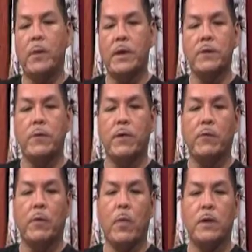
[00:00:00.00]
and we could do
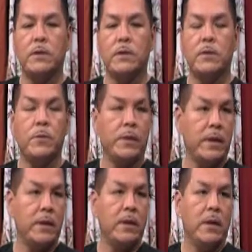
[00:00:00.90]
whatever we wanted to do with
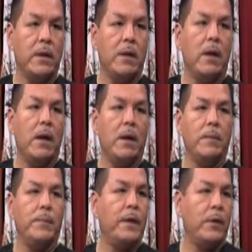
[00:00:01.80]
it.
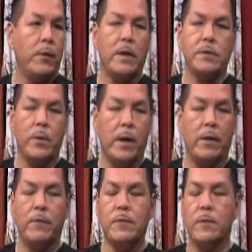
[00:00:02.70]
Um, be cr- as
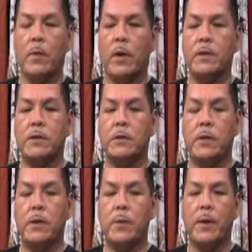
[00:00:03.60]
creative as we wanted to do
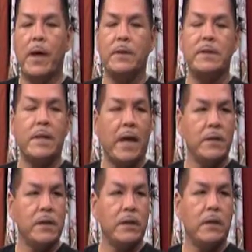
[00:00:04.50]
with it. We had to
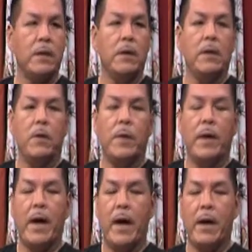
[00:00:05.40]
sketch it.
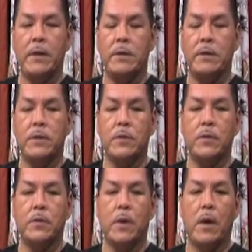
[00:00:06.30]
We had
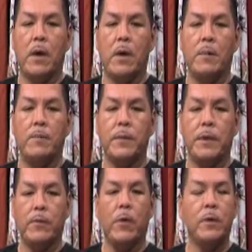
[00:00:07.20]
to, um,
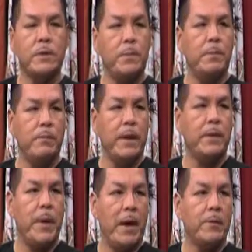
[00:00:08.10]
you know, of course,
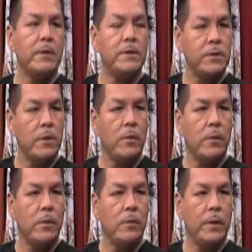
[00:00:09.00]
make the pattern and
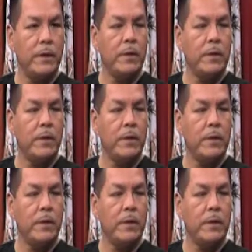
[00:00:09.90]
sew with